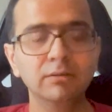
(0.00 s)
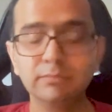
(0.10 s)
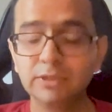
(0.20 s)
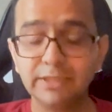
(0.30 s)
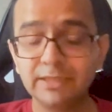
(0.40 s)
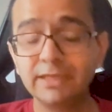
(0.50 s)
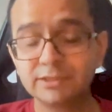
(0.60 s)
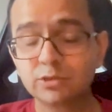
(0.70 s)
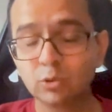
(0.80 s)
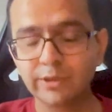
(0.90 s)

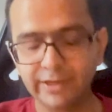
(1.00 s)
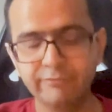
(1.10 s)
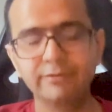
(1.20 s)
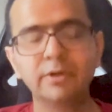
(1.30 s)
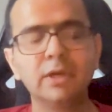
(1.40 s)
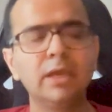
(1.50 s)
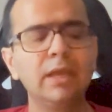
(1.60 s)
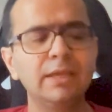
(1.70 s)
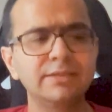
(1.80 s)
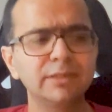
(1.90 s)
It's so grave.
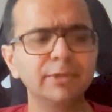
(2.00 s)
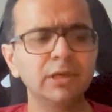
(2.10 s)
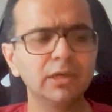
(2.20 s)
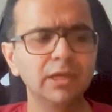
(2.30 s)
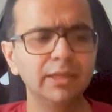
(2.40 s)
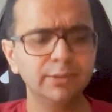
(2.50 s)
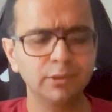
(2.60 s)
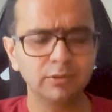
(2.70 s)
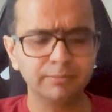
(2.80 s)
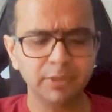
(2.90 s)
Similarly, as
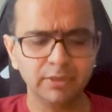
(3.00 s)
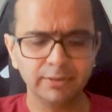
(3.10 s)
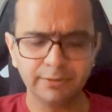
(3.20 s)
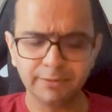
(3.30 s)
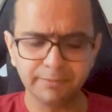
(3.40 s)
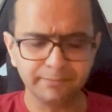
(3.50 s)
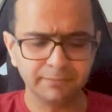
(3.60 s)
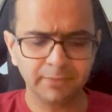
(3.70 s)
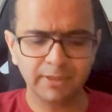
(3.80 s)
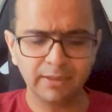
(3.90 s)

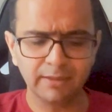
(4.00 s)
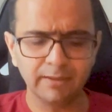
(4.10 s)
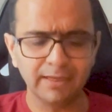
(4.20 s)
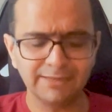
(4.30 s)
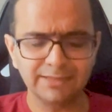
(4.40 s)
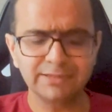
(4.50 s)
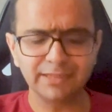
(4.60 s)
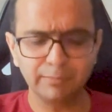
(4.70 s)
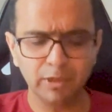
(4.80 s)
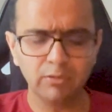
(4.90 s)
I
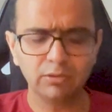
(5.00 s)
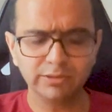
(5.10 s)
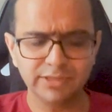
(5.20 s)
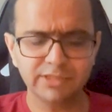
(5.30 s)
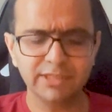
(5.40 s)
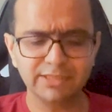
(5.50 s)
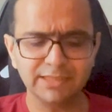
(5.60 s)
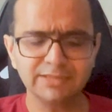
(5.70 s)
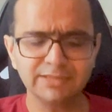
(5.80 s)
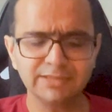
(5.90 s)
said about logistics,
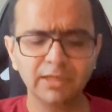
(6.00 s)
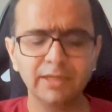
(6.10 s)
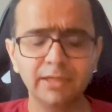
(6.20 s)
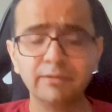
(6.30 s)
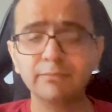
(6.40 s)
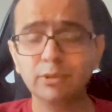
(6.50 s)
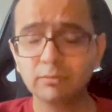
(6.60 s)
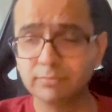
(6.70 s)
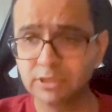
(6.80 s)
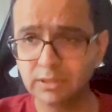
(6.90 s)
and
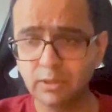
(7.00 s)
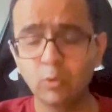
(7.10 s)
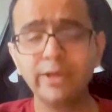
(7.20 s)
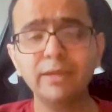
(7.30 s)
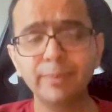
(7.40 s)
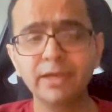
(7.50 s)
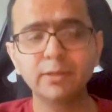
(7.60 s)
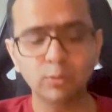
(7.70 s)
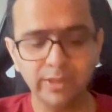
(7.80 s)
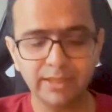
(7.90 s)
similarly, the
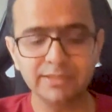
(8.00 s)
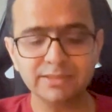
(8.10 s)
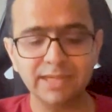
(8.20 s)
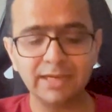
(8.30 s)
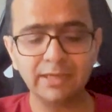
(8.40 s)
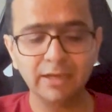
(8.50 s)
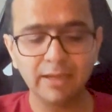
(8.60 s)
growing pain today is that